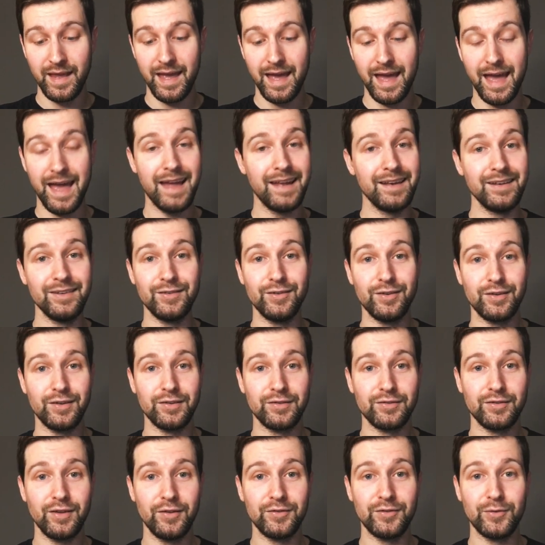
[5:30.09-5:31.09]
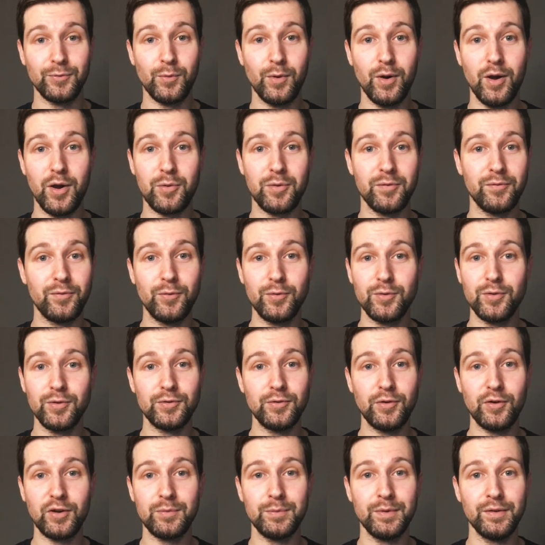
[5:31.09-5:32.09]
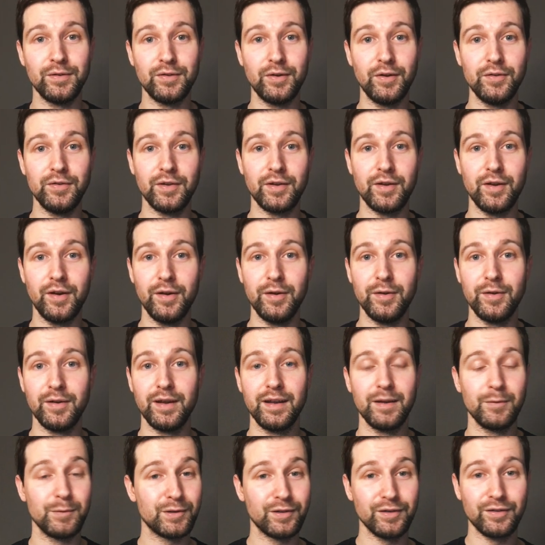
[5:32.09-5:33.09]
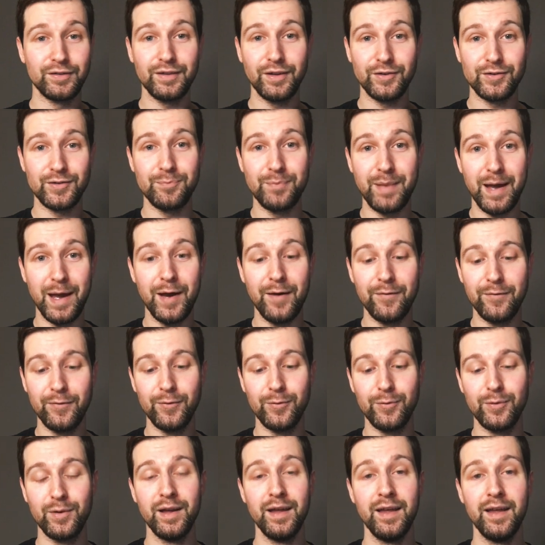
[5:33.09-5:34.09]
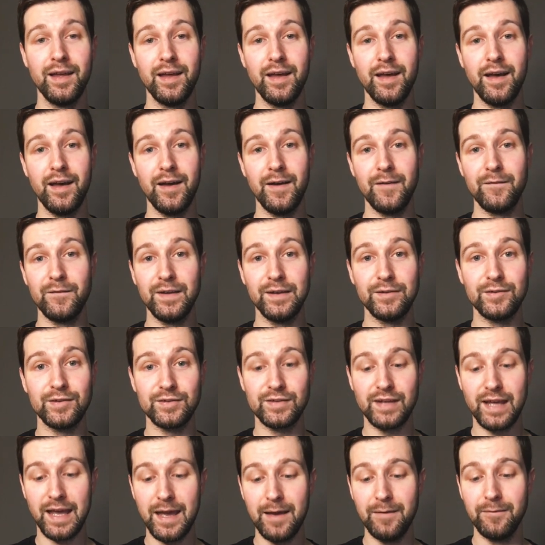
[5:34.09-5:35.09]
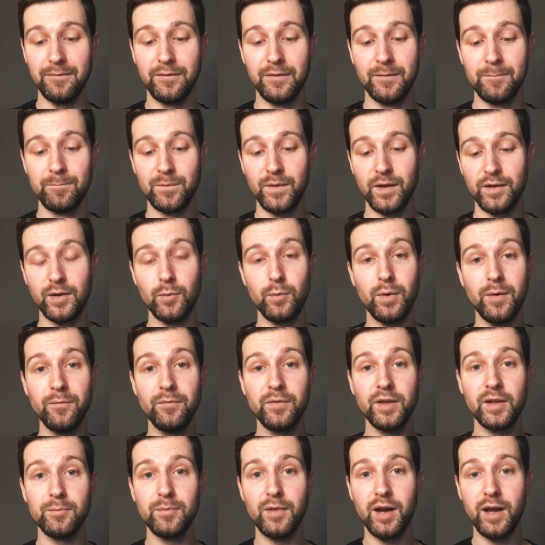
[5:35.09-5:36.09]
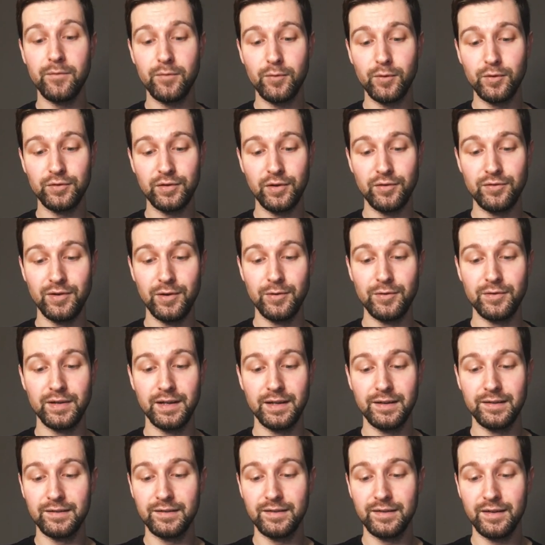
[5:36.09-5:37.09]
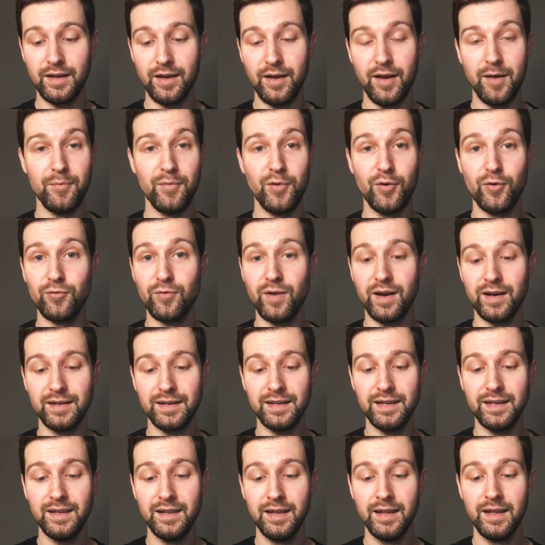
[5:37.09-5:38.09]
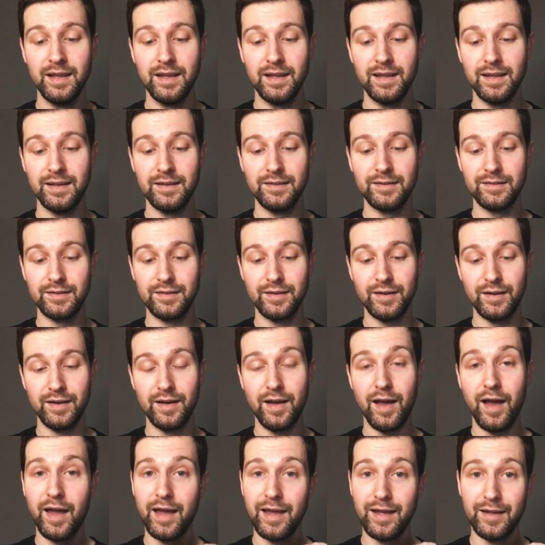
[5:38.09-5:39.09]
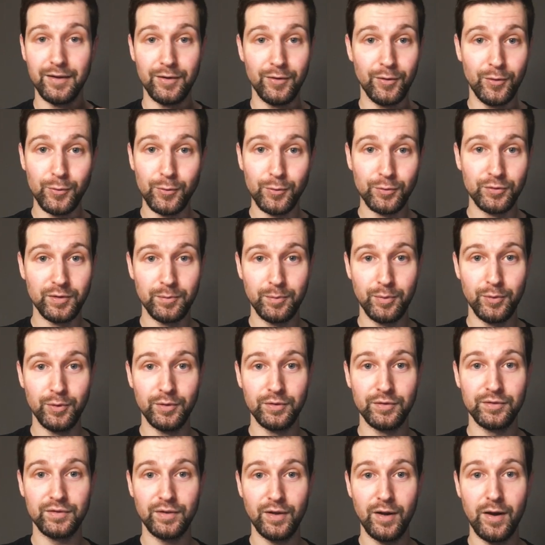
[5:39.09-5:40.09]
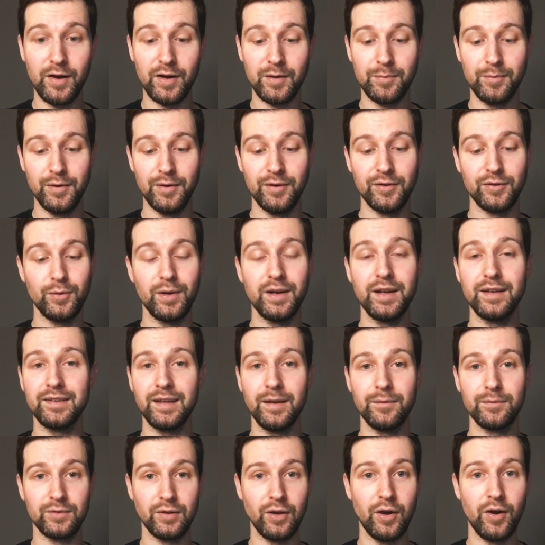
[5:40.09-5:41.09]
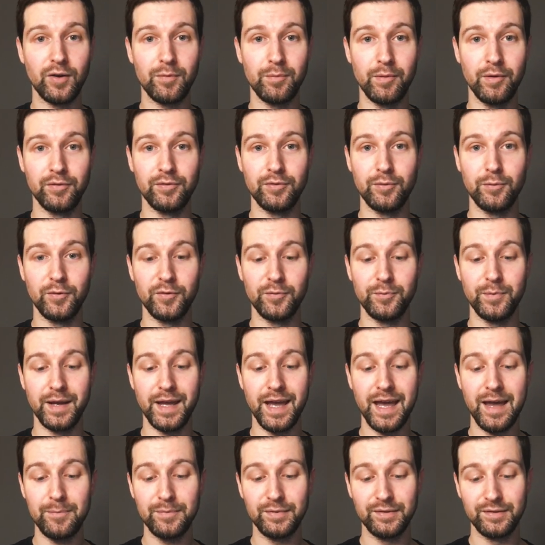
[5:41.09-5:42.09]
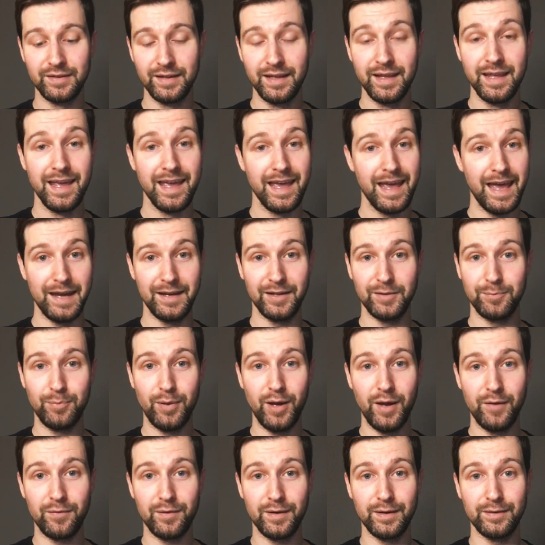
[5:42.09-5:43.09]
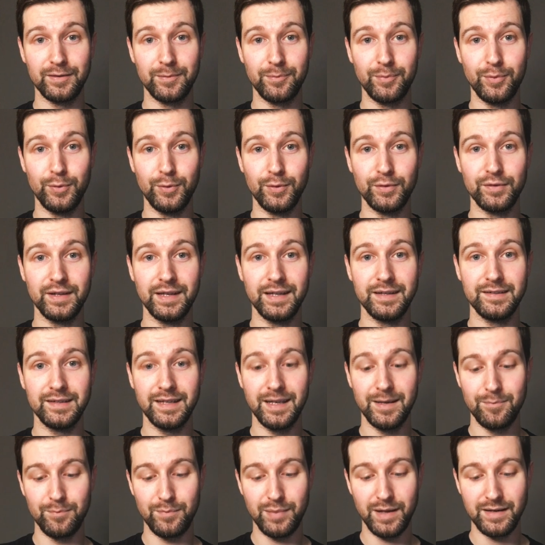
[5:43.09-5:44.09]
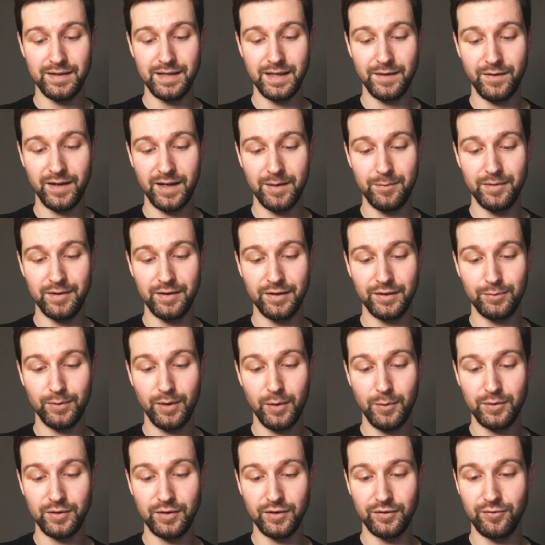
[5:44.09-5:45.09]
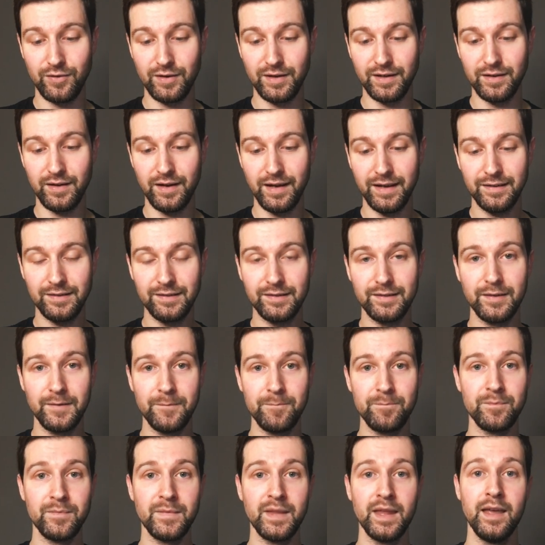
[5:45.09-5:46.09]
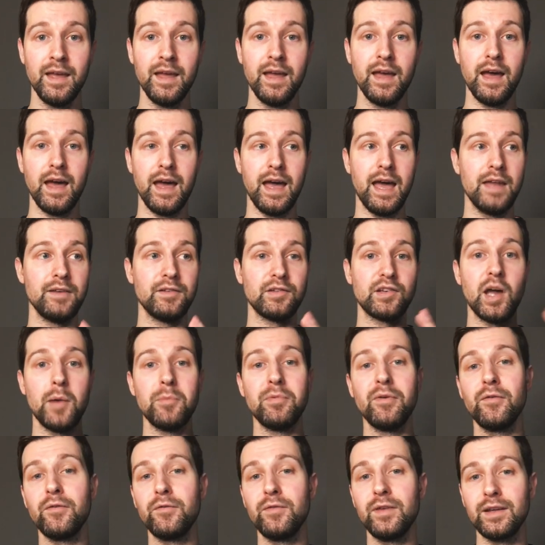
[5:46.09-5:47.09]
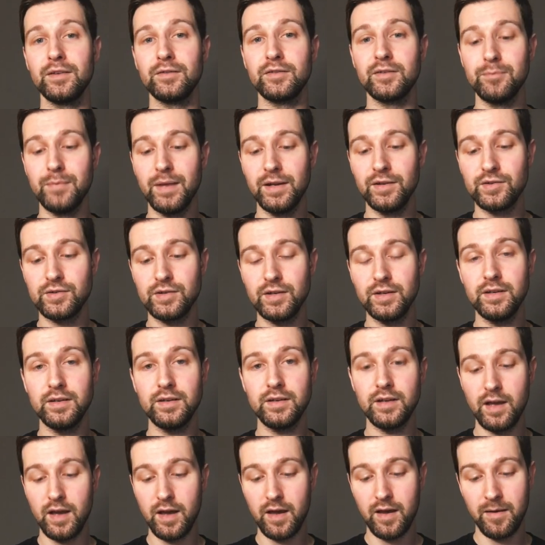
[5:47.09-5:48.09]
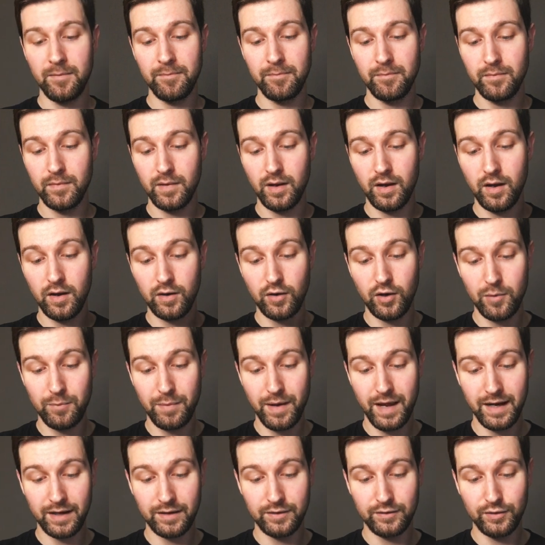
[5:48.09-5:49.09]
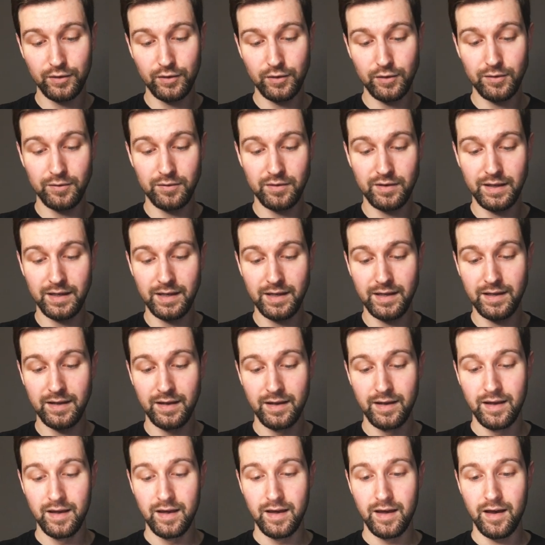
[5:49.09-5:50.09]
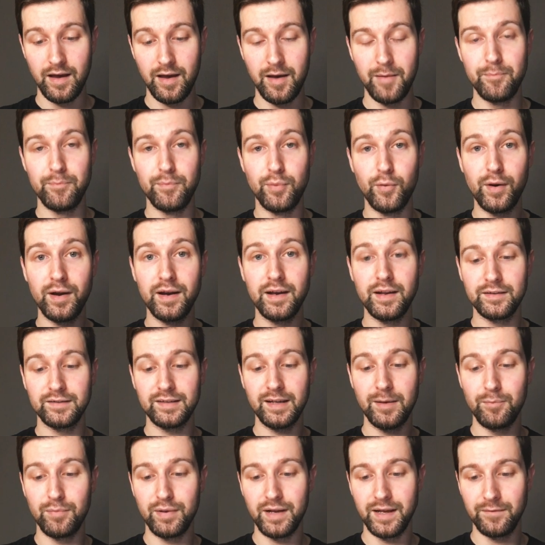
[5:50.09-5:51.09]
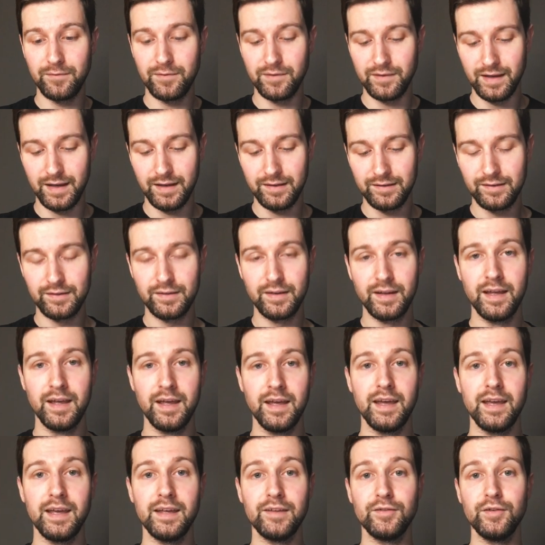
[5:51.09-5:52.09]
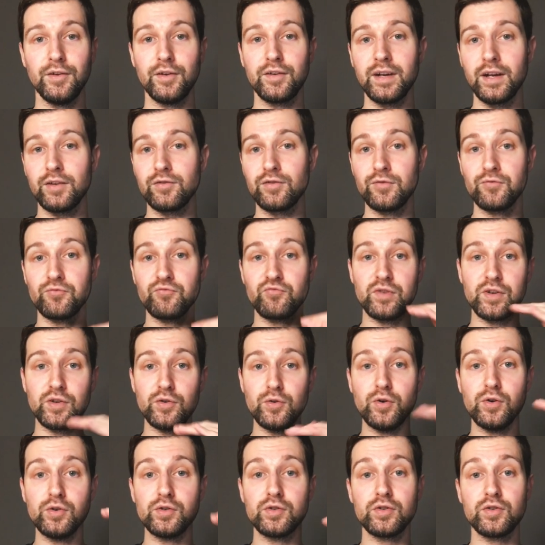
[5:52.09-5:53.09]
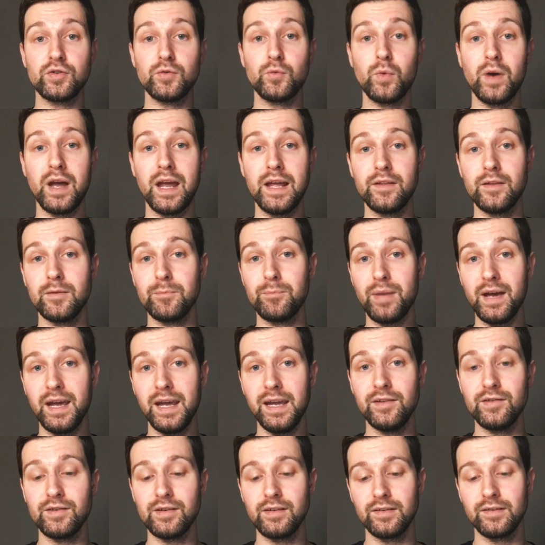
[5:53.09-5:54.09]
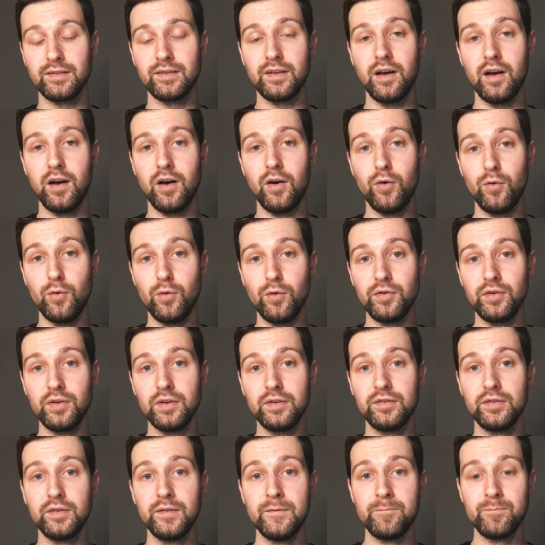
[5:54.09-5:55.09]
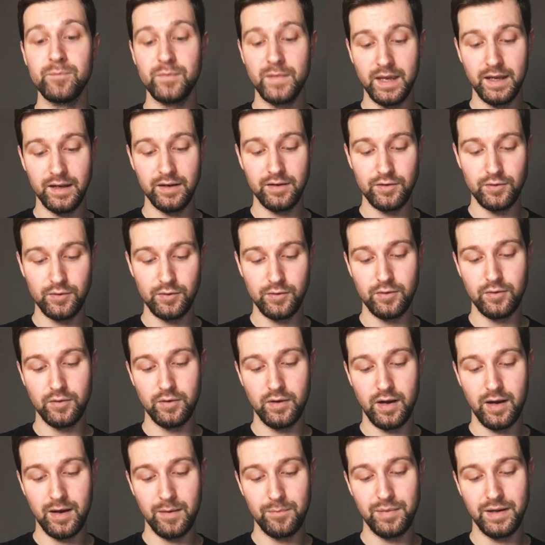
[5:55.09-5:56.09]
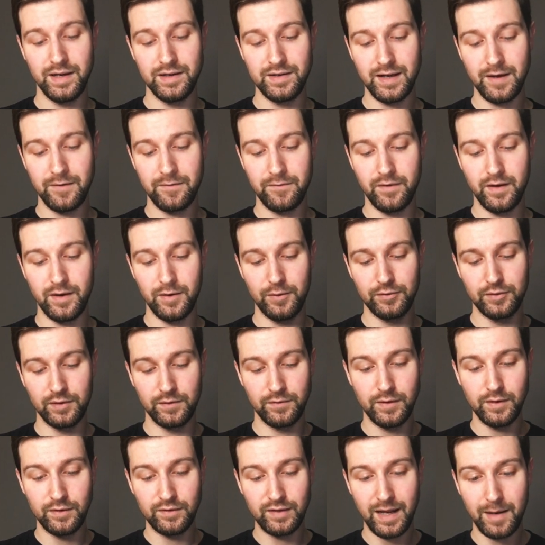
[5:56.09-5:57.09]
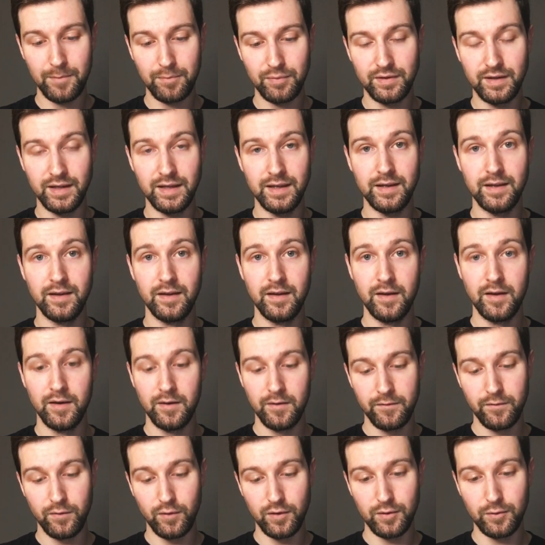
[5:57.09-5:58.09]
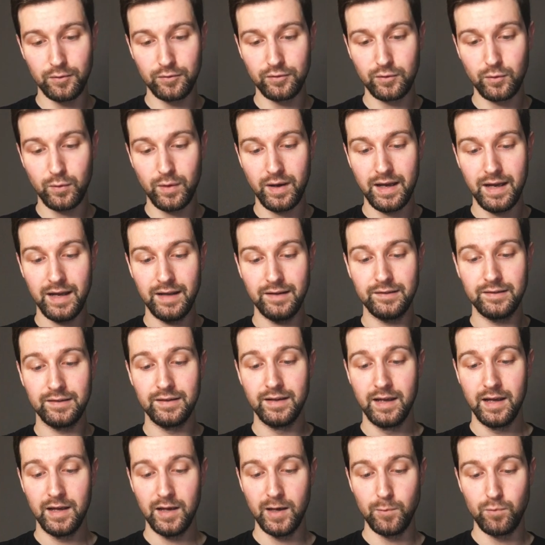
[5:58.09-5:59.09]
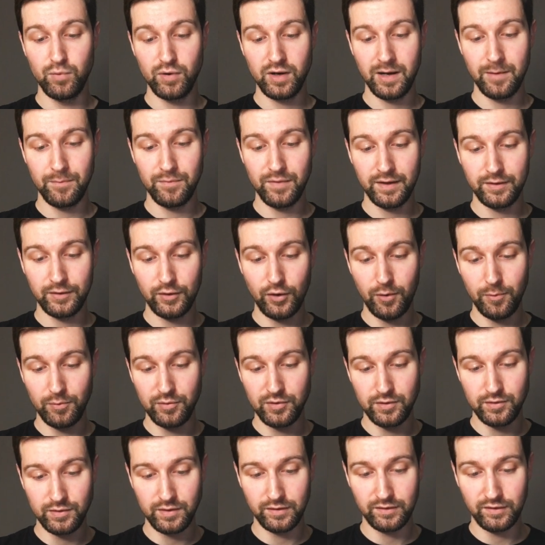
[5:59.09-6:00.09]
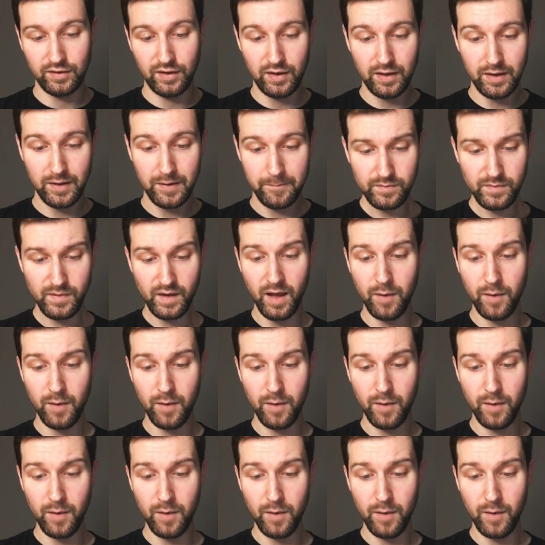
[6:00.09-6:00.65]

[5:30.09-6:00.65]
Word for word: And you can start to work with all your documents on the go, which is such a powerful uh, feature to have. Now, one thing you might have also noticed um, already is that it all supports dark mode. So I like to have dark mode in all of my apps and it's perfectly supported in PDFelement as well, which is really nice. And a couple other things to mention, um, I'll go back to the uh, boiler template for this, is you can actually reorder the way that pages are ordered in your uh, PDF file. So if you tap the four little squares, it'll bring up this option just here.